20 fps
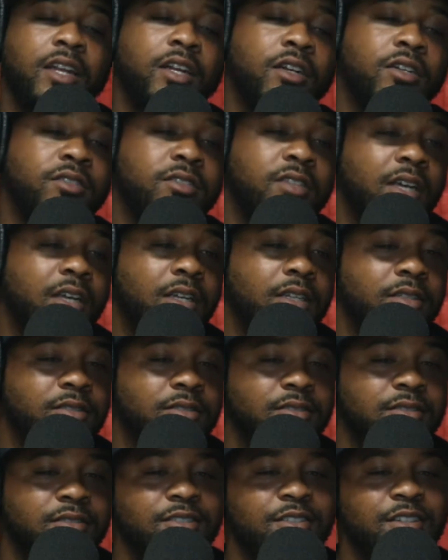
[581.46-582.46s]
learned that
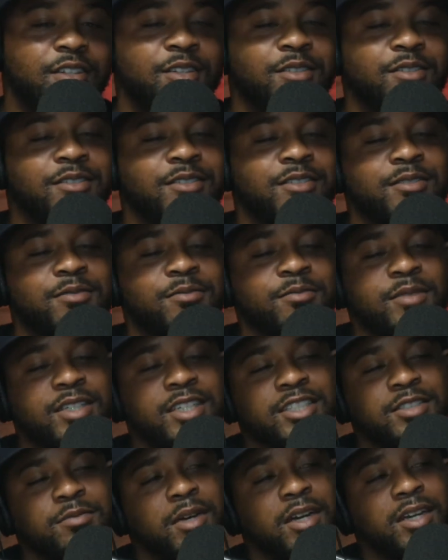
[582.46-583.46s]
you know
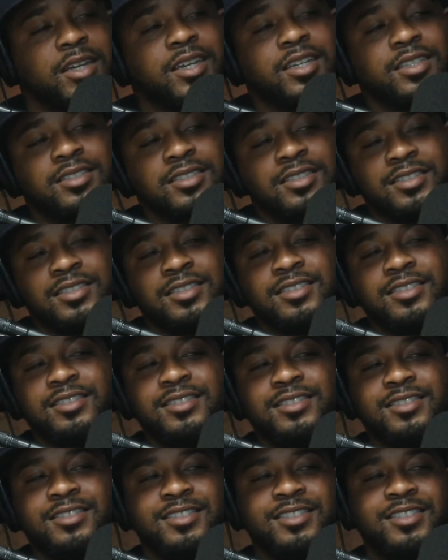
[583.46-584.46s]
because my cousin.
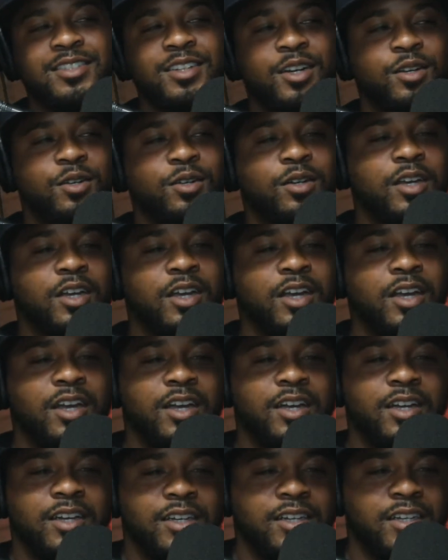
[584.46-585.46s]
Mm -hmm. You know,
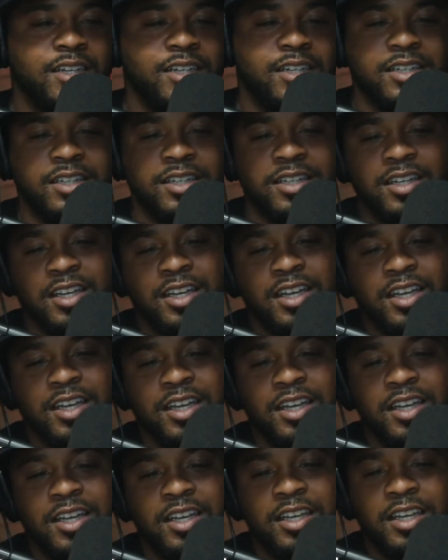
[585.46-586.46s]
uh,
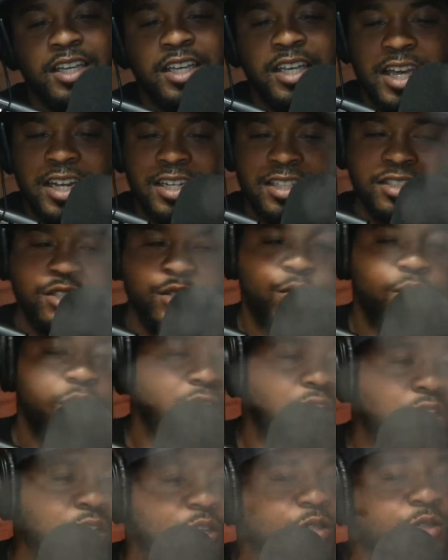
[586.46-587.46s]
he had a
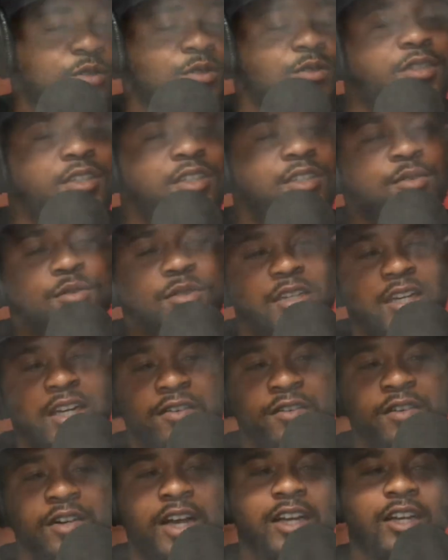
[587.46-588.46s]
studio mm -hmm. and mm-hmm.
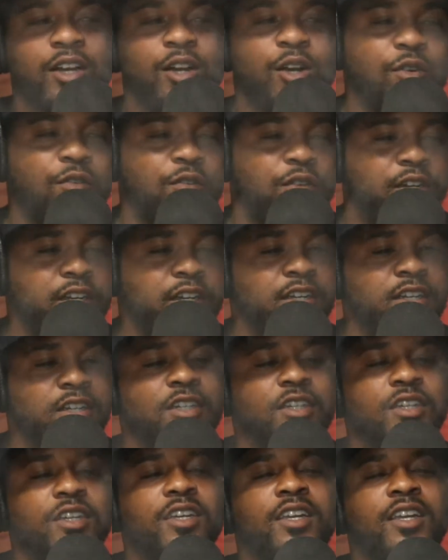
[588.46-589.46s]
whatever. I go over
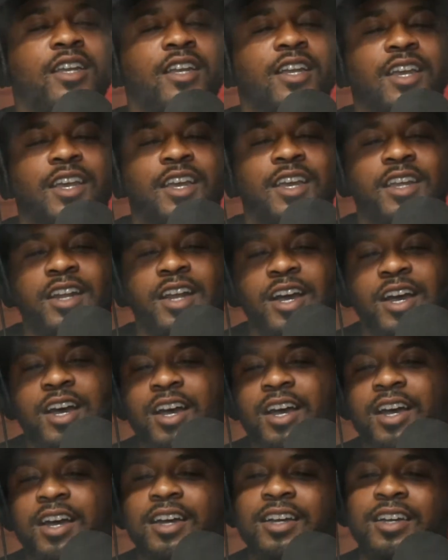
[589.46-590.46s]
there and
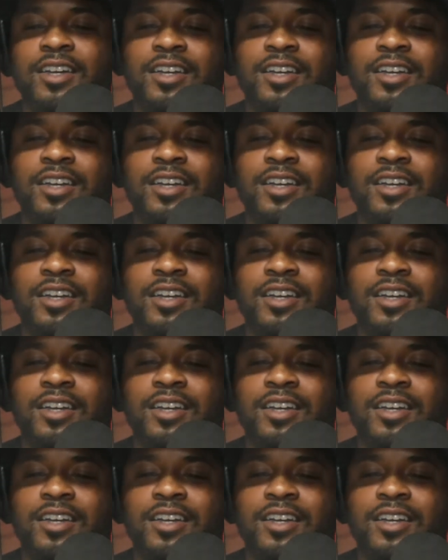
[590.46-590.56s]
I,